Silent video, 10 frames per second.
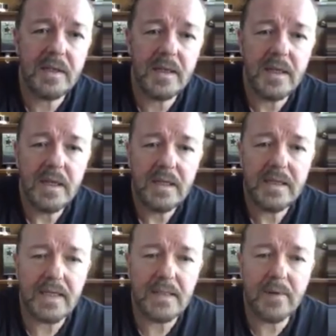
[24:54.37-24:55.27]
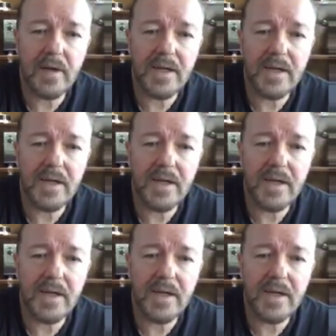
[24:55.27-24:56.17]
Tatty bye, everyone.
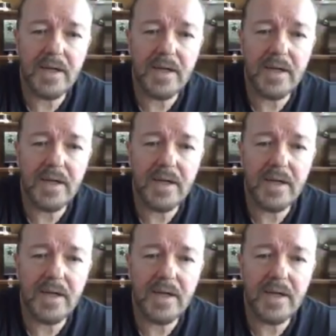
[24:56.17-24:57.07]
Tatty bye.